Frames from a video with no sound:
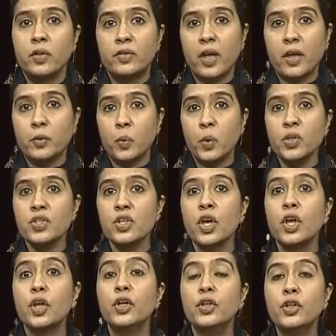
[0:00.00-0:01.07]
that was
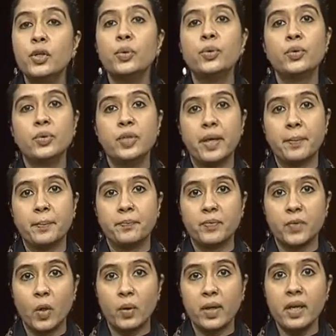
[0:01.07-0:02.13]
due to them
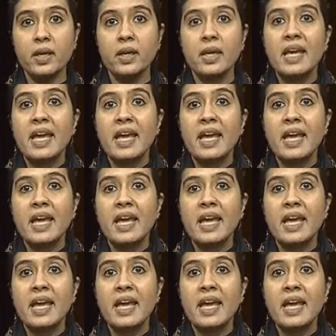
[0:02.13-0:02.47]
okay